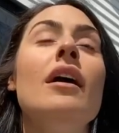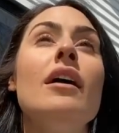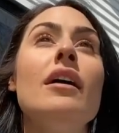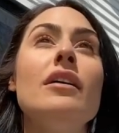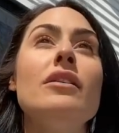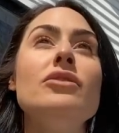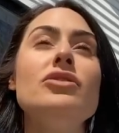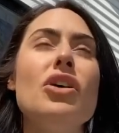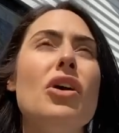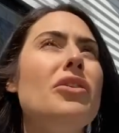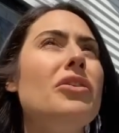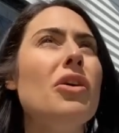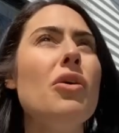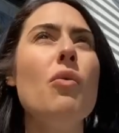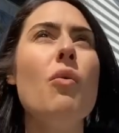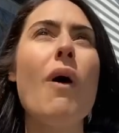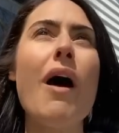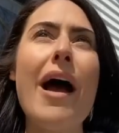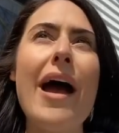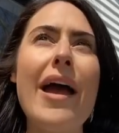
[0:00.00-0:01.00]
don't know
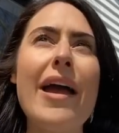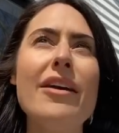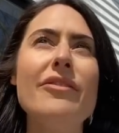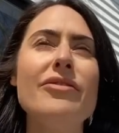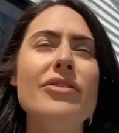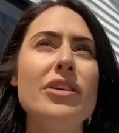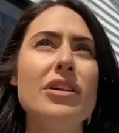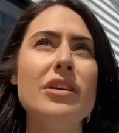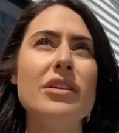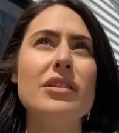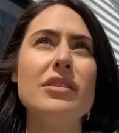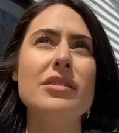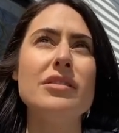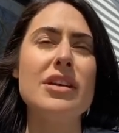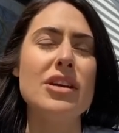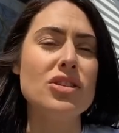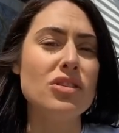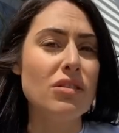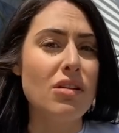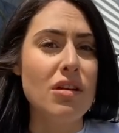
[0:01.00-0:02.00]
why for
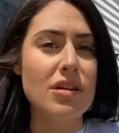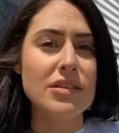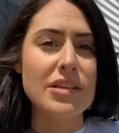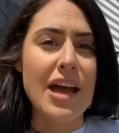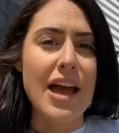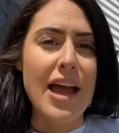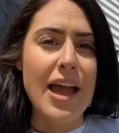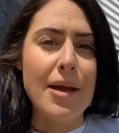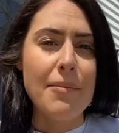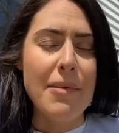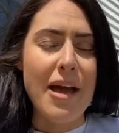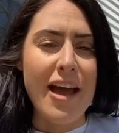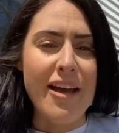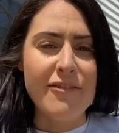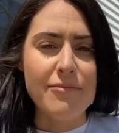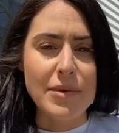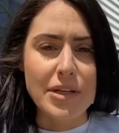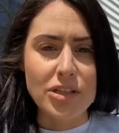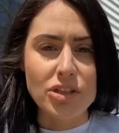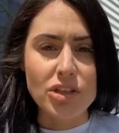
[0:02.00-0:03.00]
such a long time
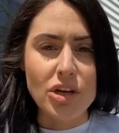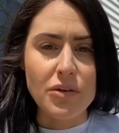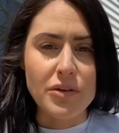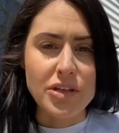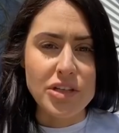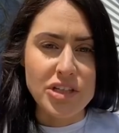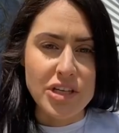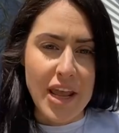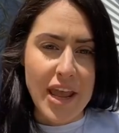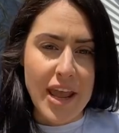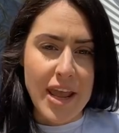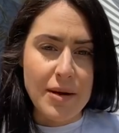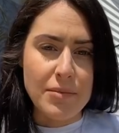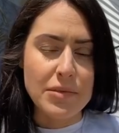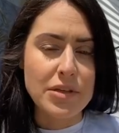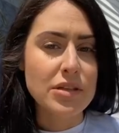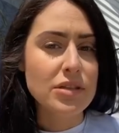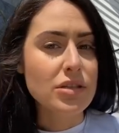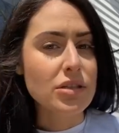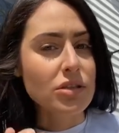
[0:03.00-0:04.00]
I've been so
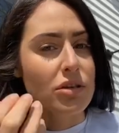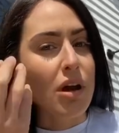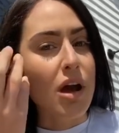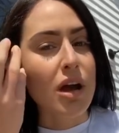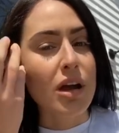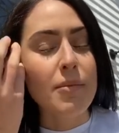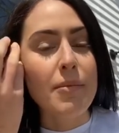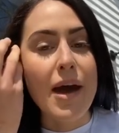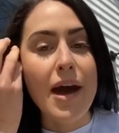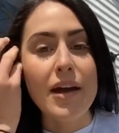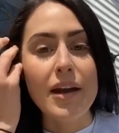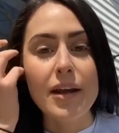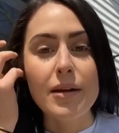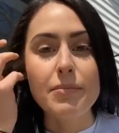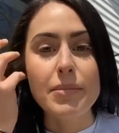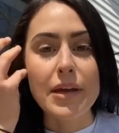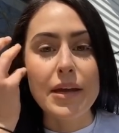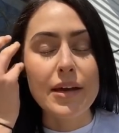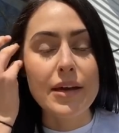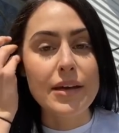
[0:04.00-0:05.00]
ashamed to talk about it,
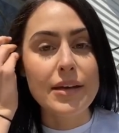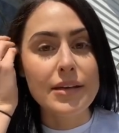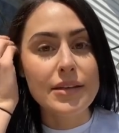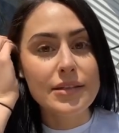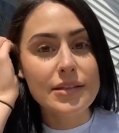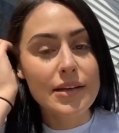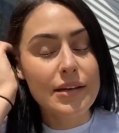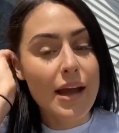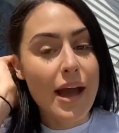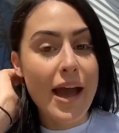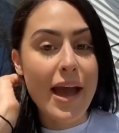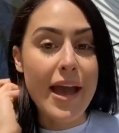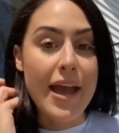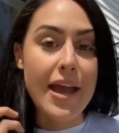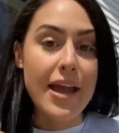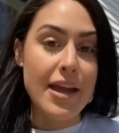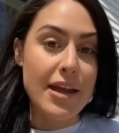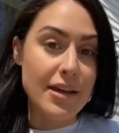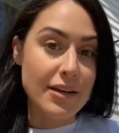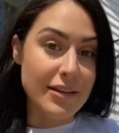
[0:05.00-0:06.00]
because
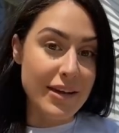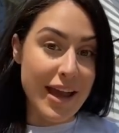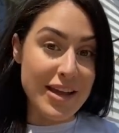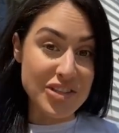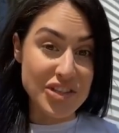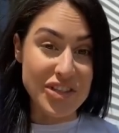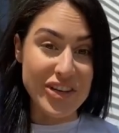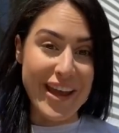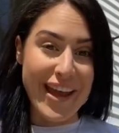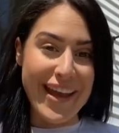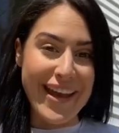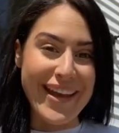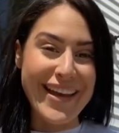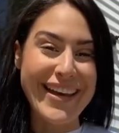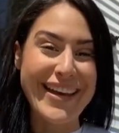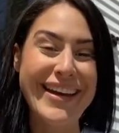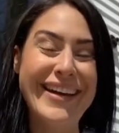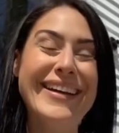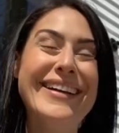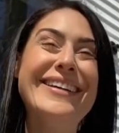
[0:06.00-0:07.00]
yesterday
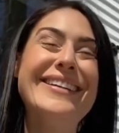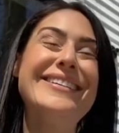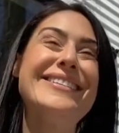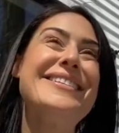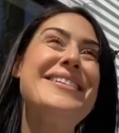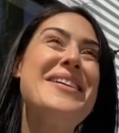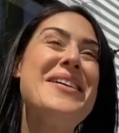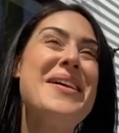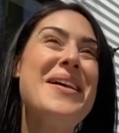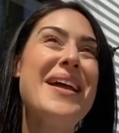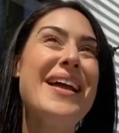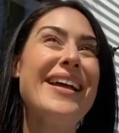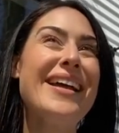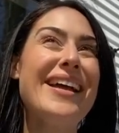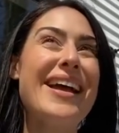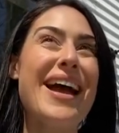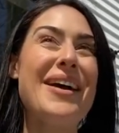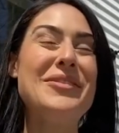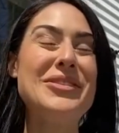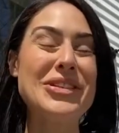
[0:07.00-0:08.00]

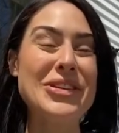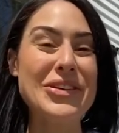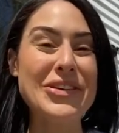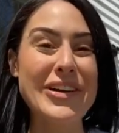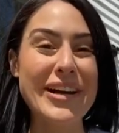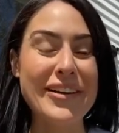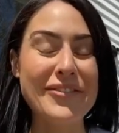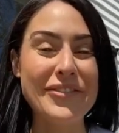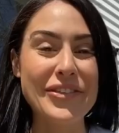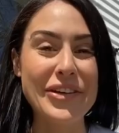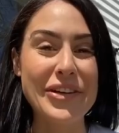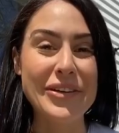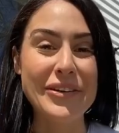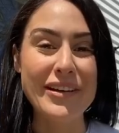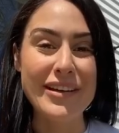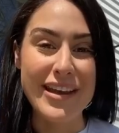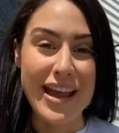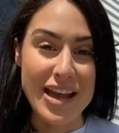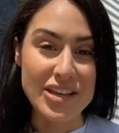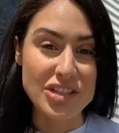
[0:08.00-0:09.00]
I'm so
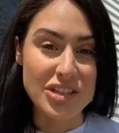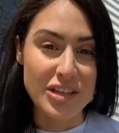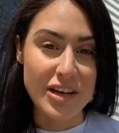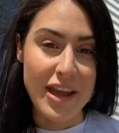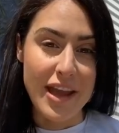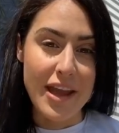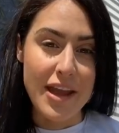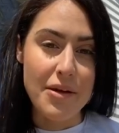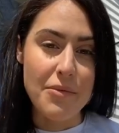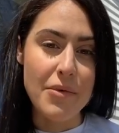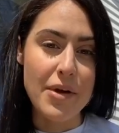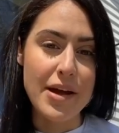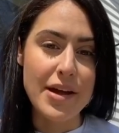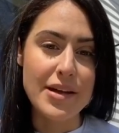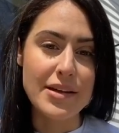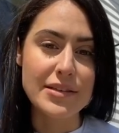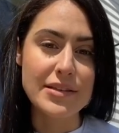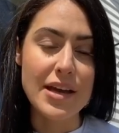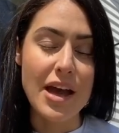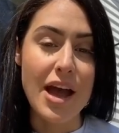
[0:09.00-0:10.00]
grateful. Yesterday
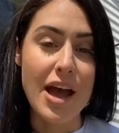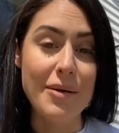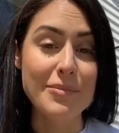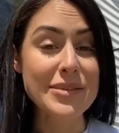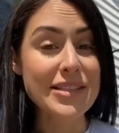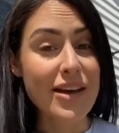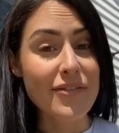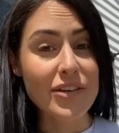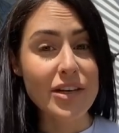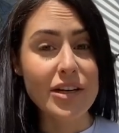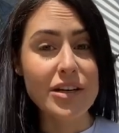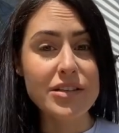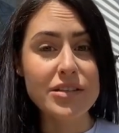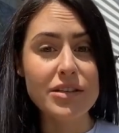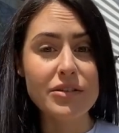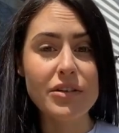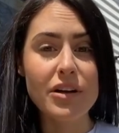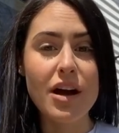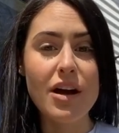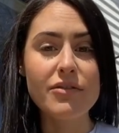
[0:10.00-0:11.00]
was 7 years
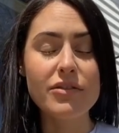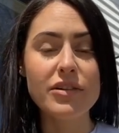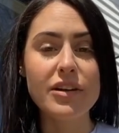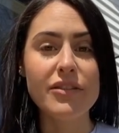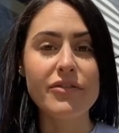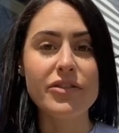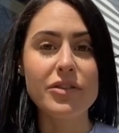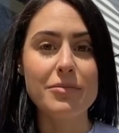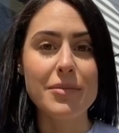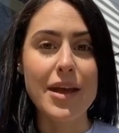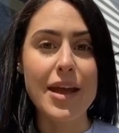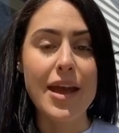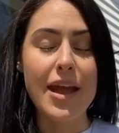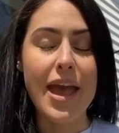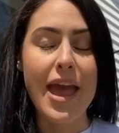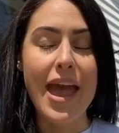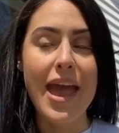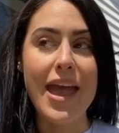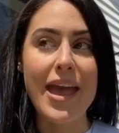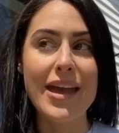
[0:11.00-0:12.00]
in recovery for me,
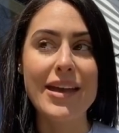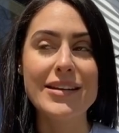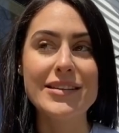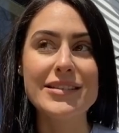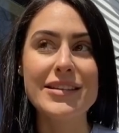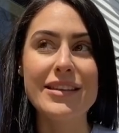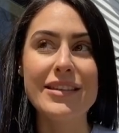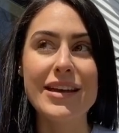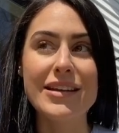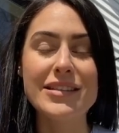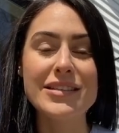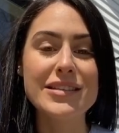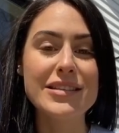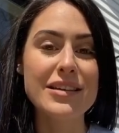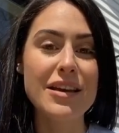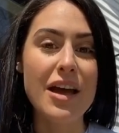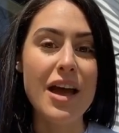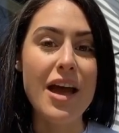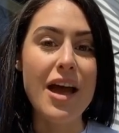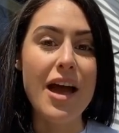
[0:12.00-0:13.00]
and that's
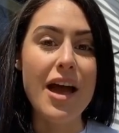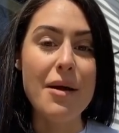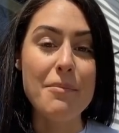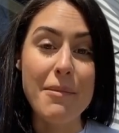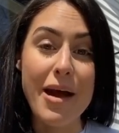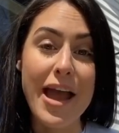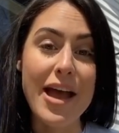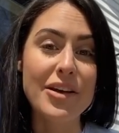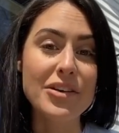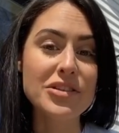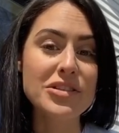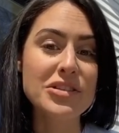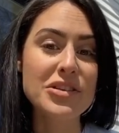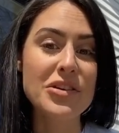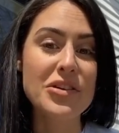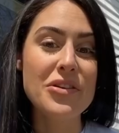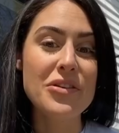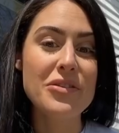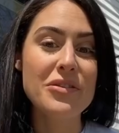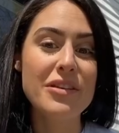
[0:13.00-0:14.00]
a
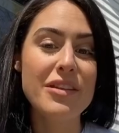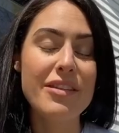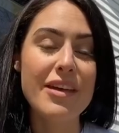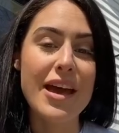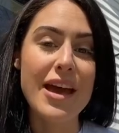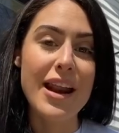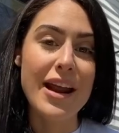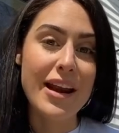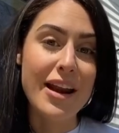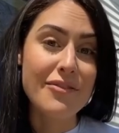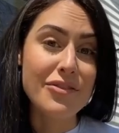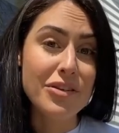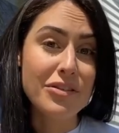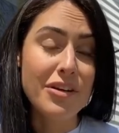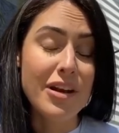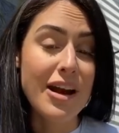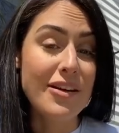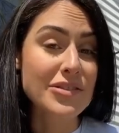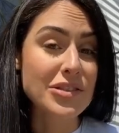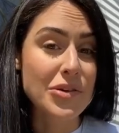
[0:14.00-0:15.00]
milestone that I never
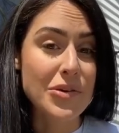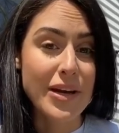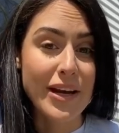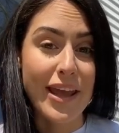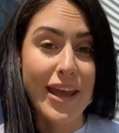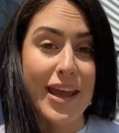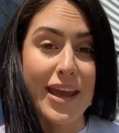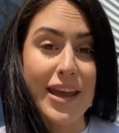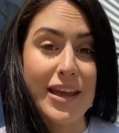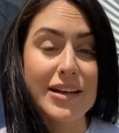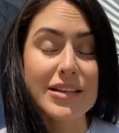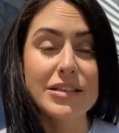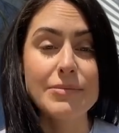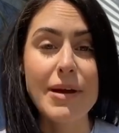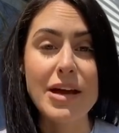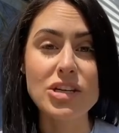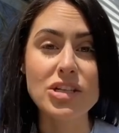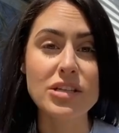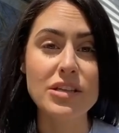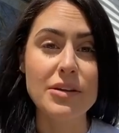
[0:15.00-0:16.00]
thought I was going to hit,
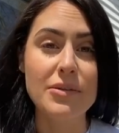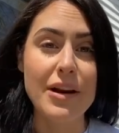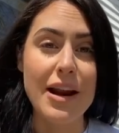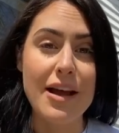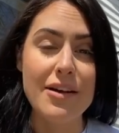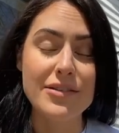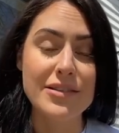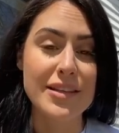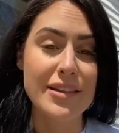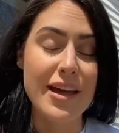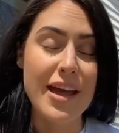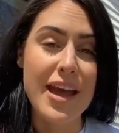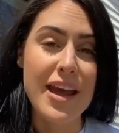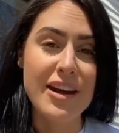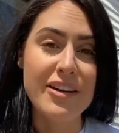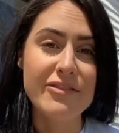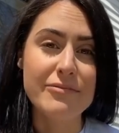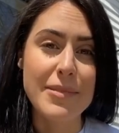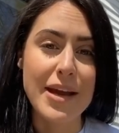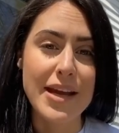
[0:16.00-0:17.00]
especially when I was in the
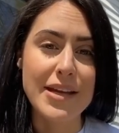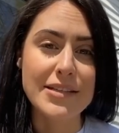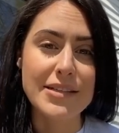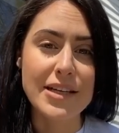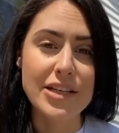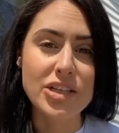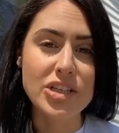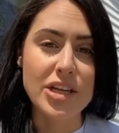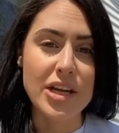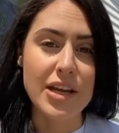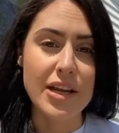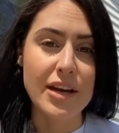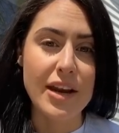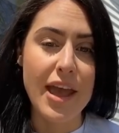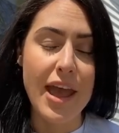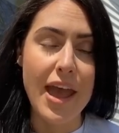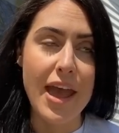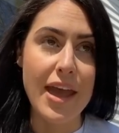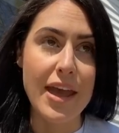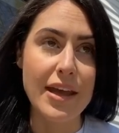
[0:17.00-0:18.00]
height of my addiction.
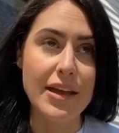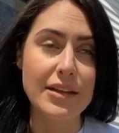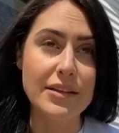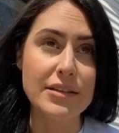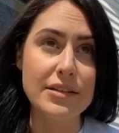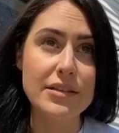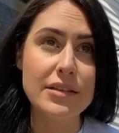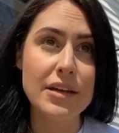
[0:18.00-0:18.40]
And